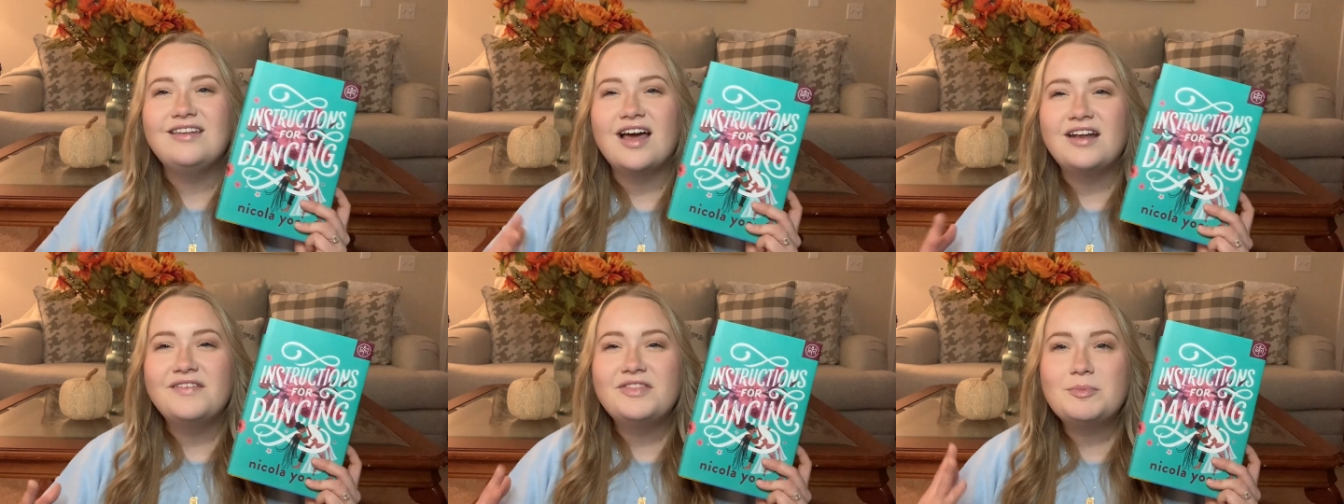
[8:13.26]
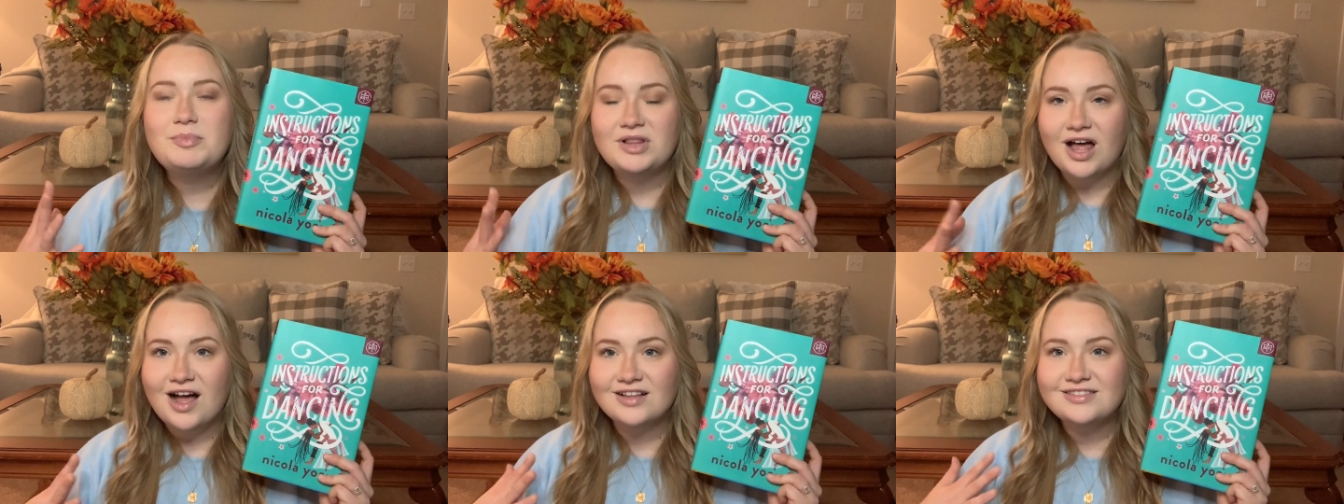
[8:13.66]
None of the
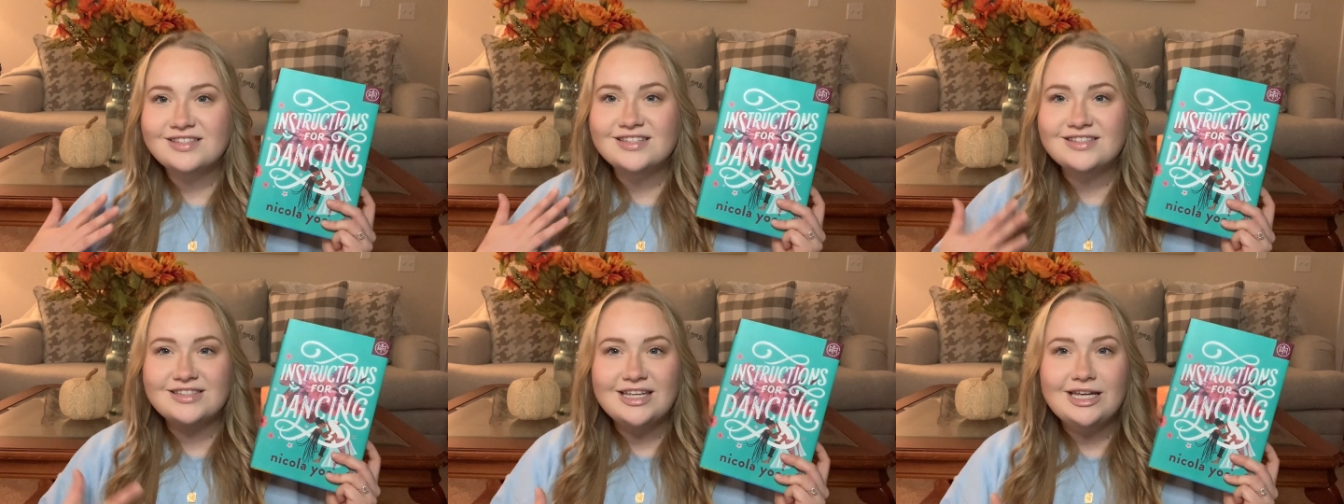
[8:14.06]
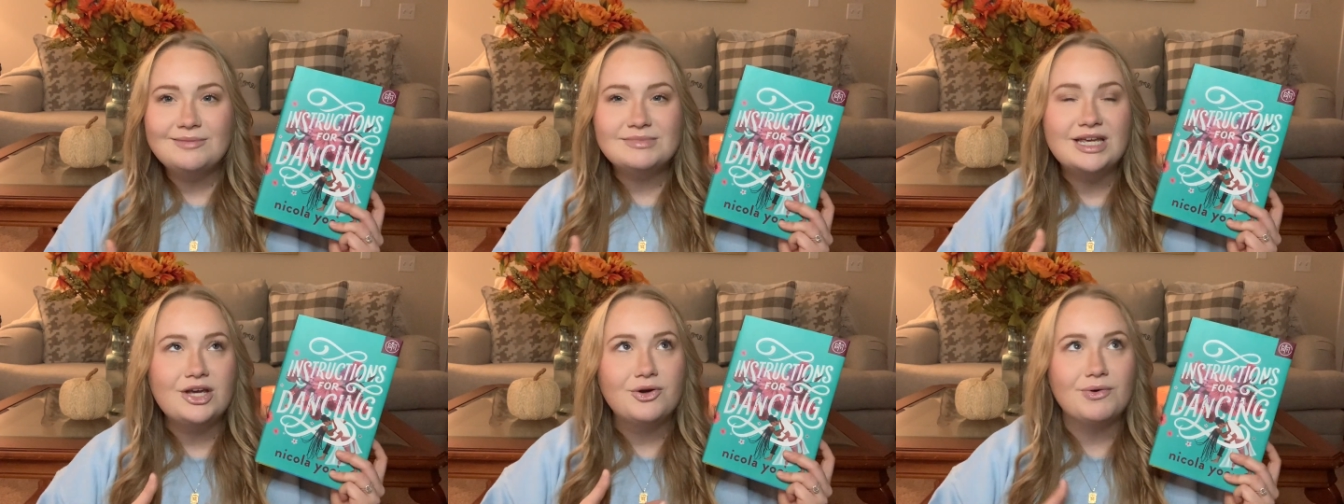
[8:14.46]
plots
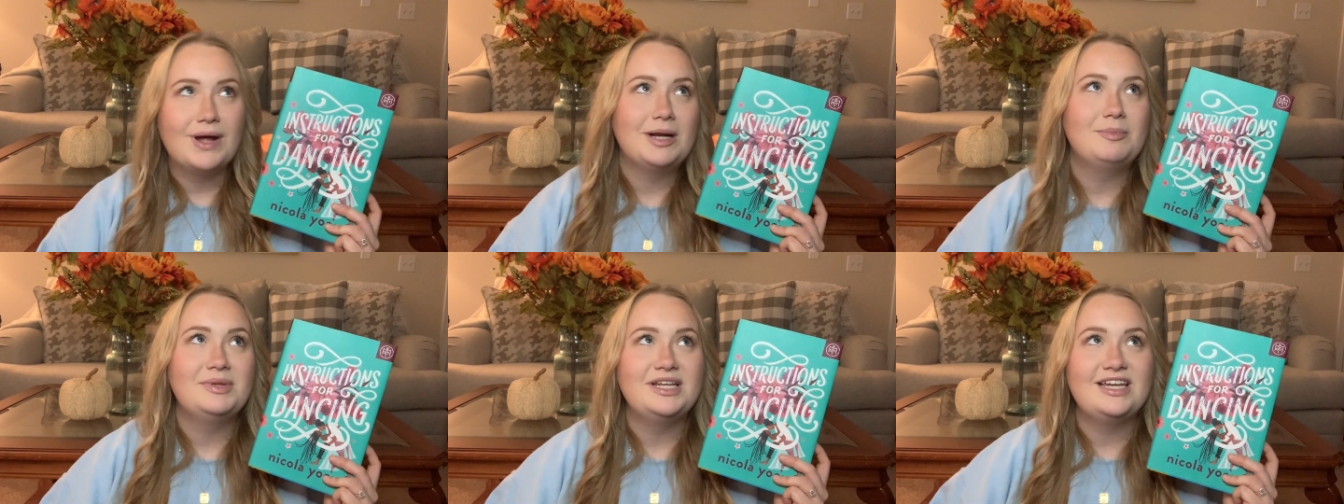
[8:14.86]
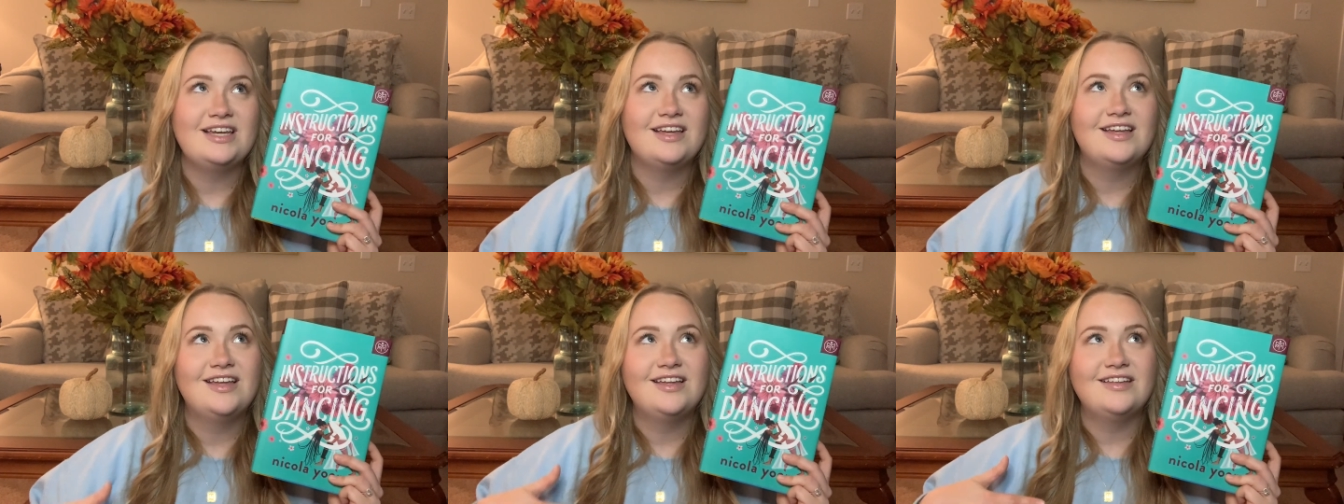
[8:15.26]
seemed
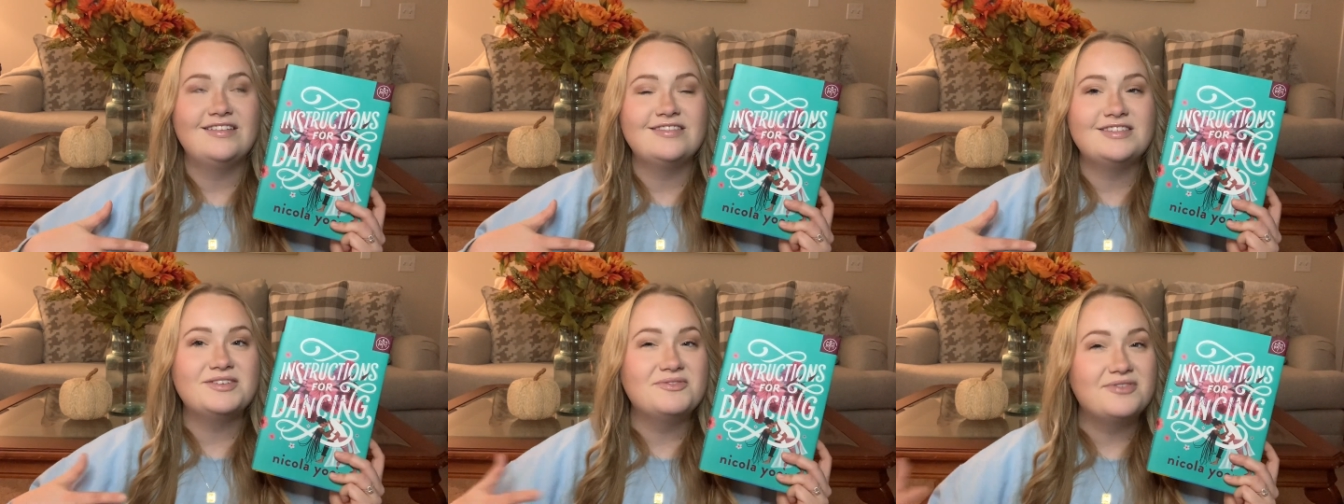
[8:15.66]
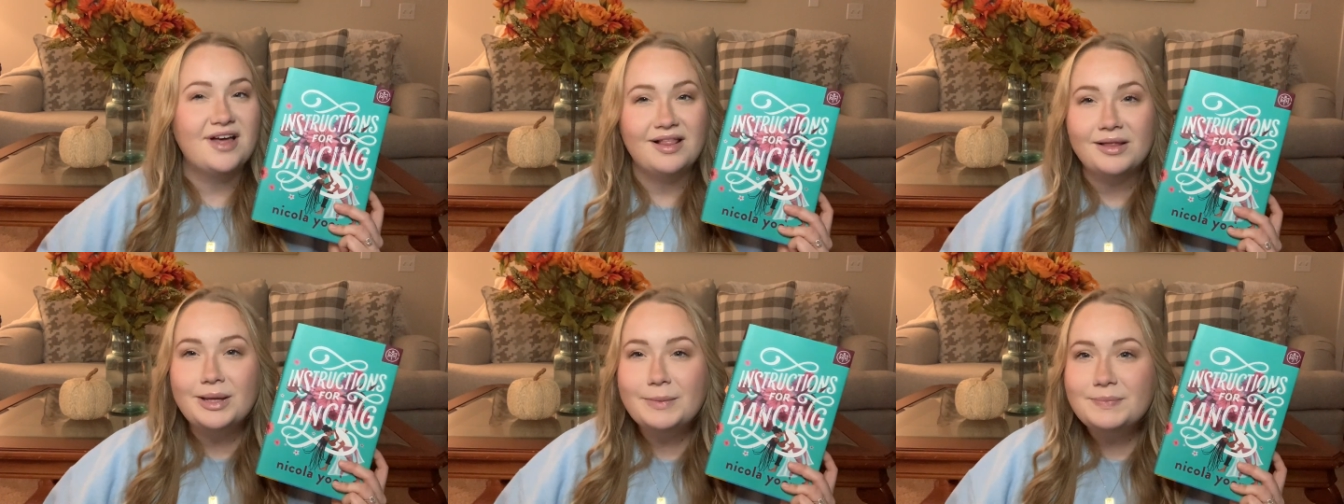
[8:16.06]
incredibly
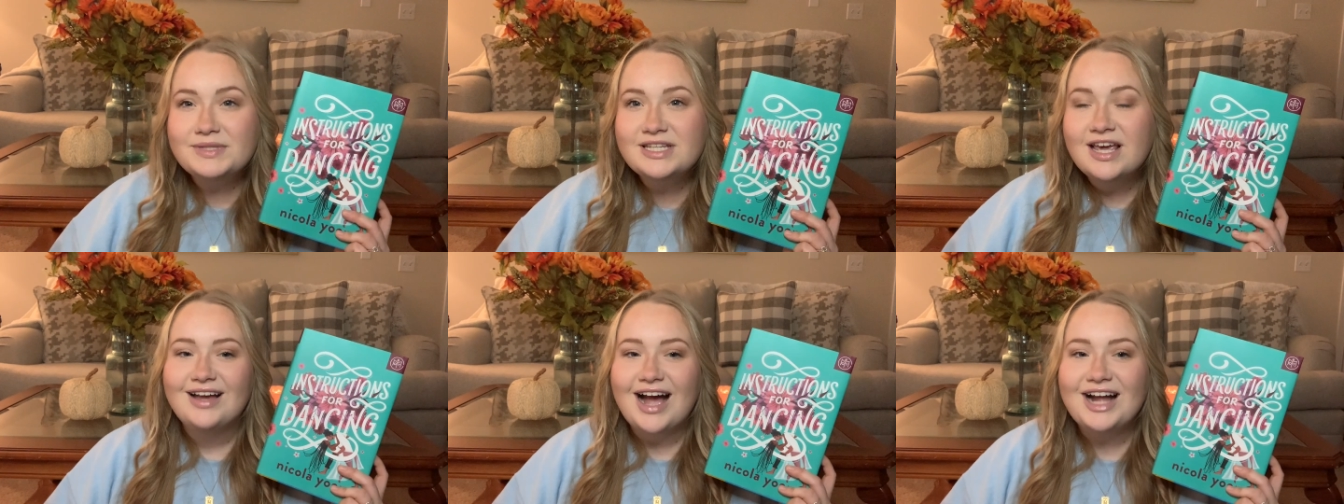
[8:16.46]
developed.